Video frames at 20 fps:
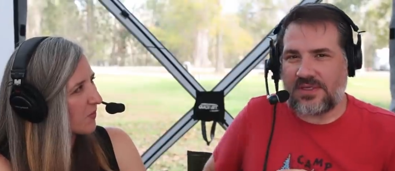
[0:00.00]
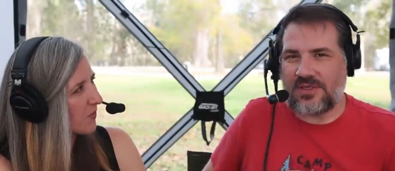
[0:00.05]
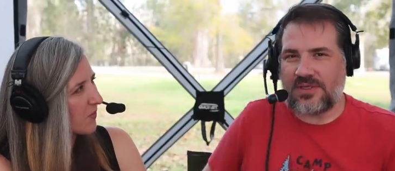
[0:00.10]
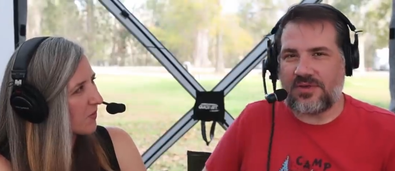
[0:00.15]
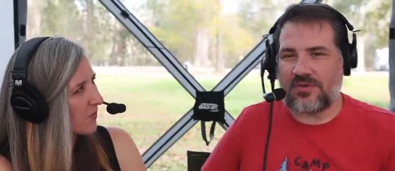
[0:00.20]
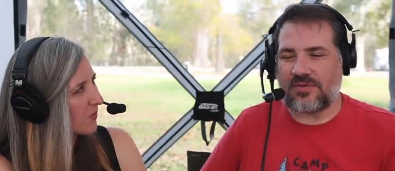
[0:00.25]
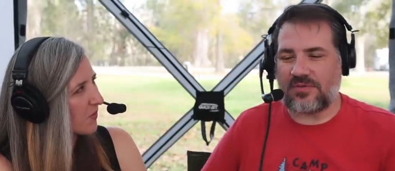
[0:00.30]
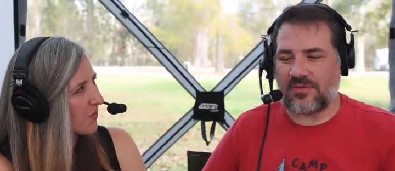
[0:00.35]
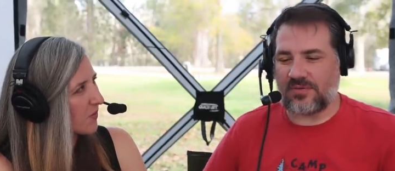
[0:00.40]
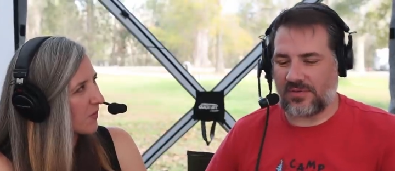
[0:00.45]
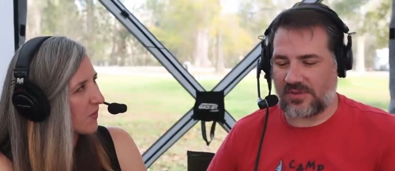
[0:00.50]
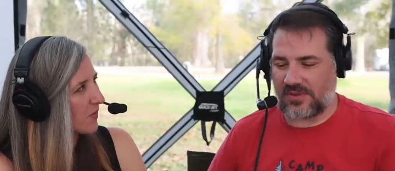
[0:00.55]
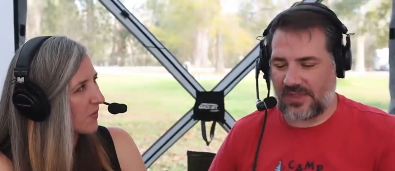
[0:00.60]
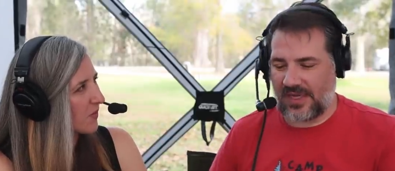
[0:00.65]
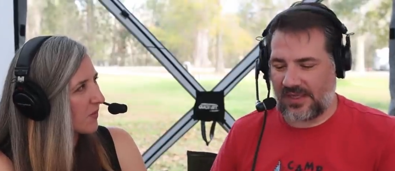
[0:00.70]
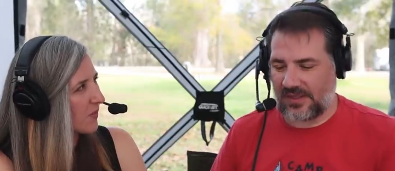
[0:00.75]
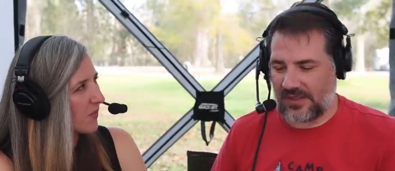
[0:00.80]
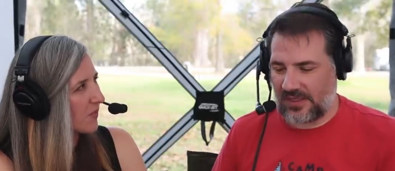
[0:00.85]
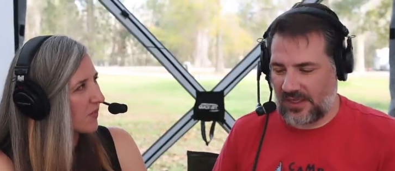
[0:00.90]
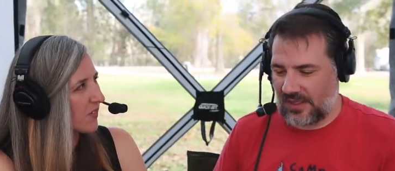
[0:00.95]
Speaker 1: than you
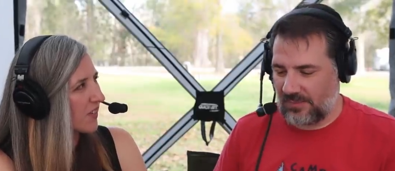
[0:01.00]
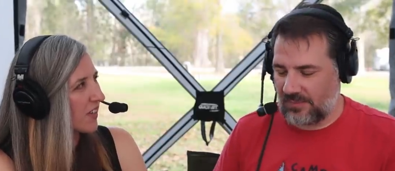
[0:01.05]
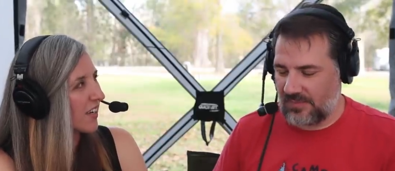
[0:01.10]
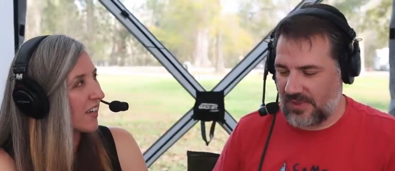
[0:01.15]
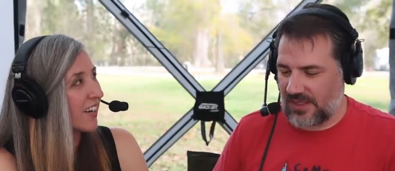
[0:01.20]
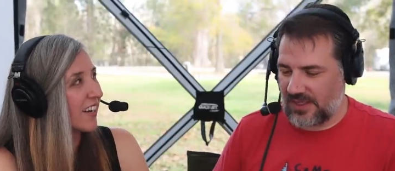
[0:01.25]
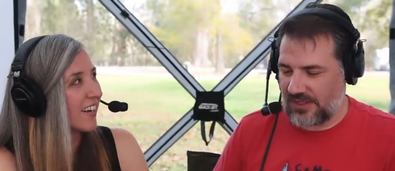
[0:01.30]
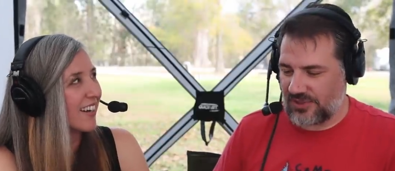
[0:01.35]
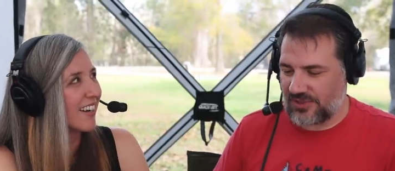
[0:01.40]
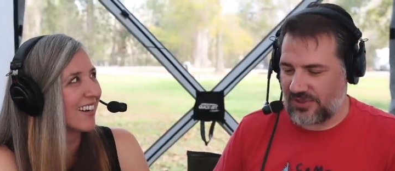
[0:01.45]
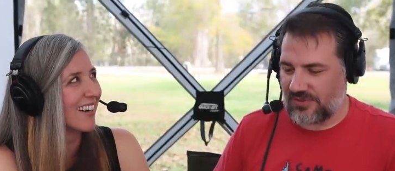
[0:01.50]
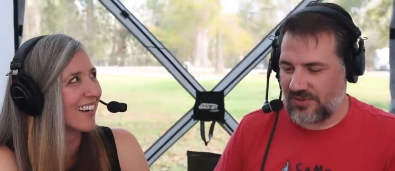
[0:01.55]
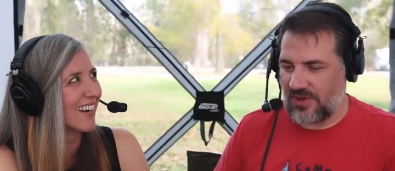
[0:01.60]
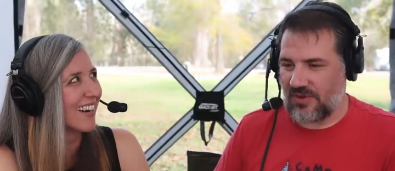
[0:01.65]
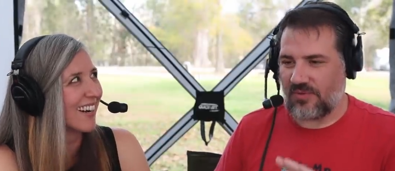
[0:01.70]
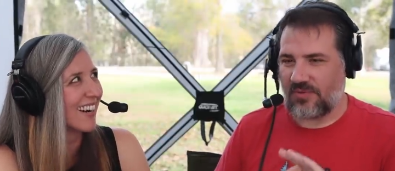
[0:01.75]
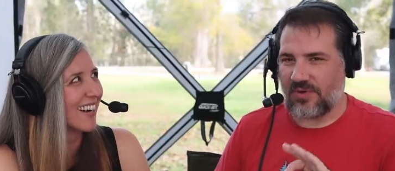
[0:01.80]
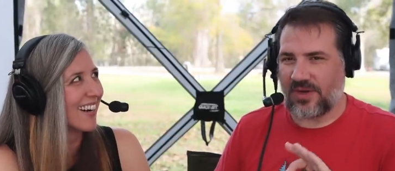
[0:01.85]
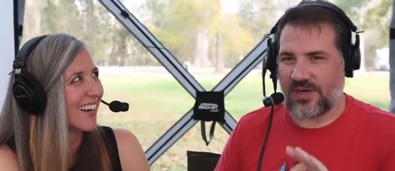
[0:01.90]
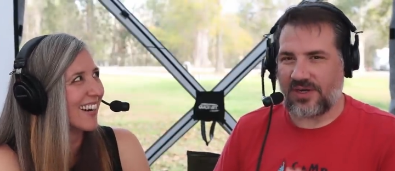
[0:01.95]
lately because you
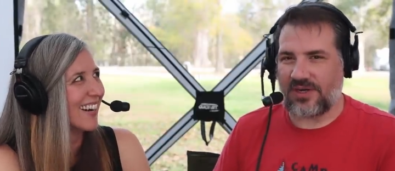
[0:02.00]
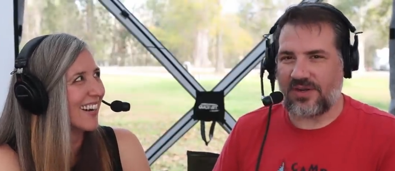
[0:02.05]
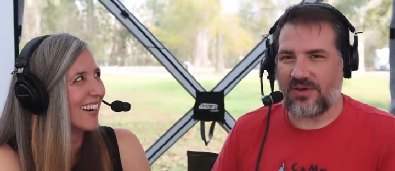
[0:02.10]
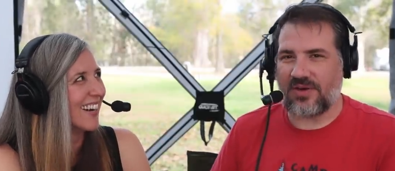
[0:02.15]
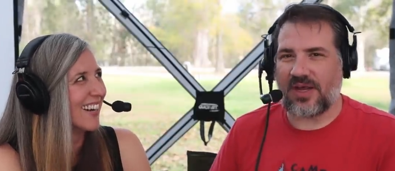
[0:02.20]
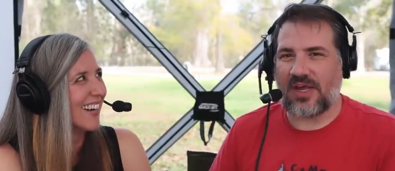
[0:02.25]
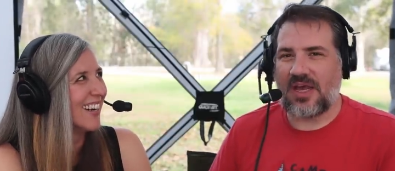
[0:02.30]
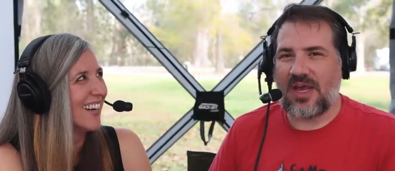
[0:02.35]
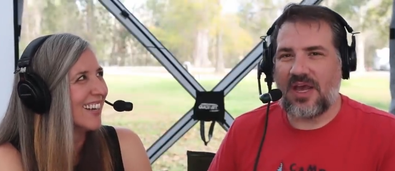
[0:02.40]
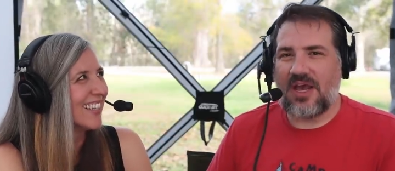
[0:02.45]
don't want to do it.